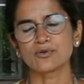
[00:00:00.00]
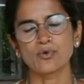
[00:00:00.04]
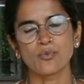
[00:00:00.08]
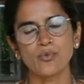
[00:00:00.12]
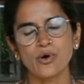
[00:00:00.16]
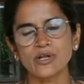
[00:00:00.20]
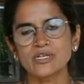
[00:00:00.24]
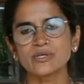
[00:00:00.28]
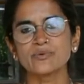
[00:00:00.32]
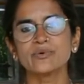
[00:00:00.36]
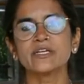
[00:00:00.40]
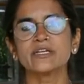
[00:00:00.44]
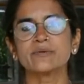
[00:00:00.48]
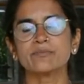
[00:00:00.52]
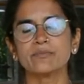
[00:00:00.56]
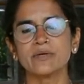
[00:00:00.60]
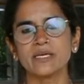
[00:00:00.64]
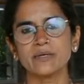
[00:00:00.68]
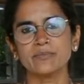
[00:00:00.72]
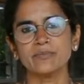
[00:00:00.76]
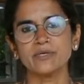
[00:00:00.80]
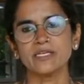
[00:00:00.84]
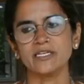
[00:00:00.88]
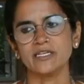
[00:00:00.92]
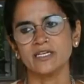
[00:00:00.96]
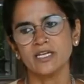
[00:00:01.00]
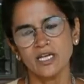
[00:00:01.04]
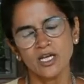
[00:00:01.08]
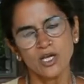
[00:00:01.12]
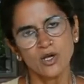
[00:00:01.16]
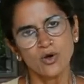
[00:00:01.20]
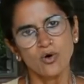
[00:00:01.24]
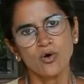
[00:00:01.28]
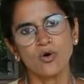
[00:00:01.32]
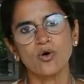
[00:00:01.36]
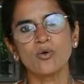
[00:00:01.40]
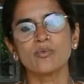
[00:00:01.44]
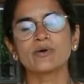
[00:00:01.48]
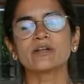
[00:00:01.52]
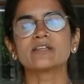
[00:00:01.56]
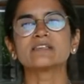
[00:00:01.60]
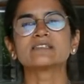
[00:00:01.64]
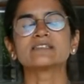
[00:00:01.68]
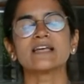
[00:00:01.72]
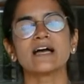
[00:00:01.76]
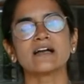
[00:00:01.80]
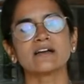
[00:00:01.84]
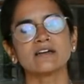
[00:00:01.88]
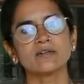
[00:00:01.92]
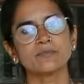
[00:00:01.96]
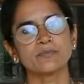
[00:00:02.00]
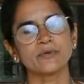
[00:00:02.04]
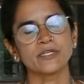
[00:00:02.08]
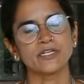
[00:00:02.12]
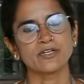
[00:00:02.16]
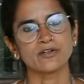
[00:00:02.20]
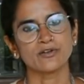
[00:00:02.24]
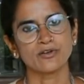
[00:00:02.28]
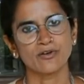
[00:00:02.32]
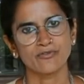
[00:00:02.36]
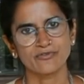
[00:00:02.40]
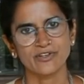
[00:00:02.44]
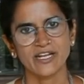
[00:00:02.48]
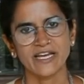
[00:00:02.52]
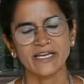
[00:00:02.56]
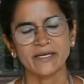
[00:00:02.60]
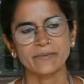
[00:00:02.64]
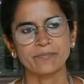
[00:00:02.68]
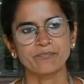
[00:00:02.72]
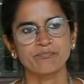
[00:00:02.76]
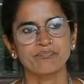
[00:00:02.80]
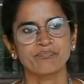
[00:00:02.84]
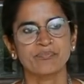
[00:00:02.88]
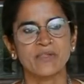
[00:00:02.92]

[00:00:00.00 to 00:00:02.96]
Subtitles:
or whatever it may be over a staggered period of time.